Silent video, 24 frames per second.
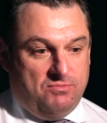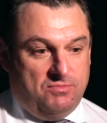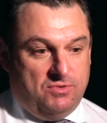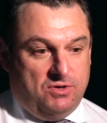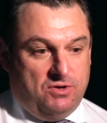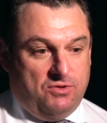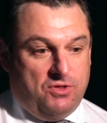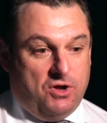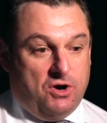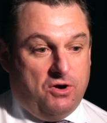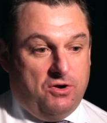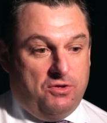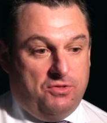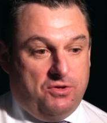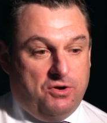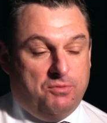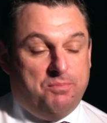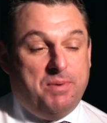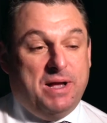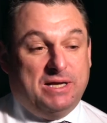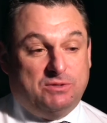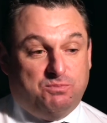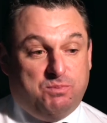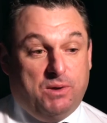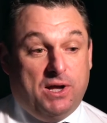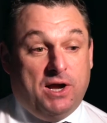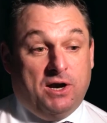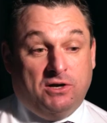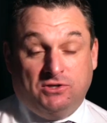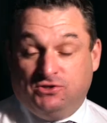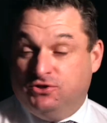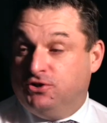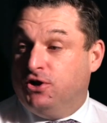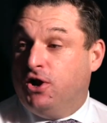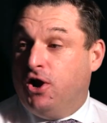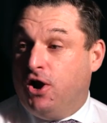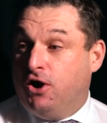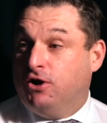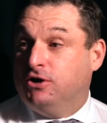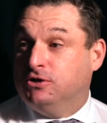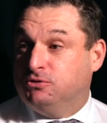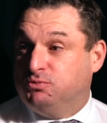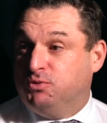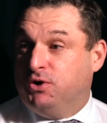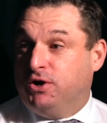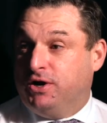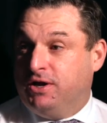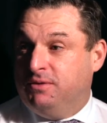you know their their best players are their
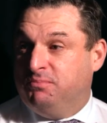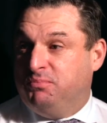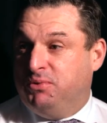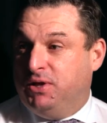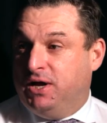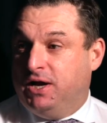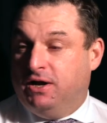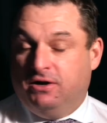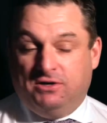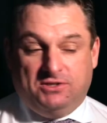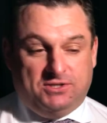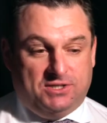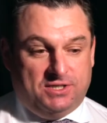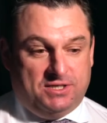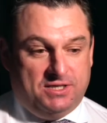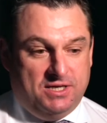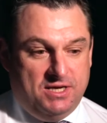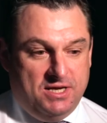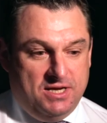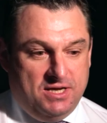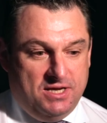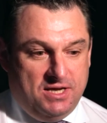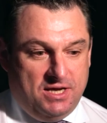hardest working players, and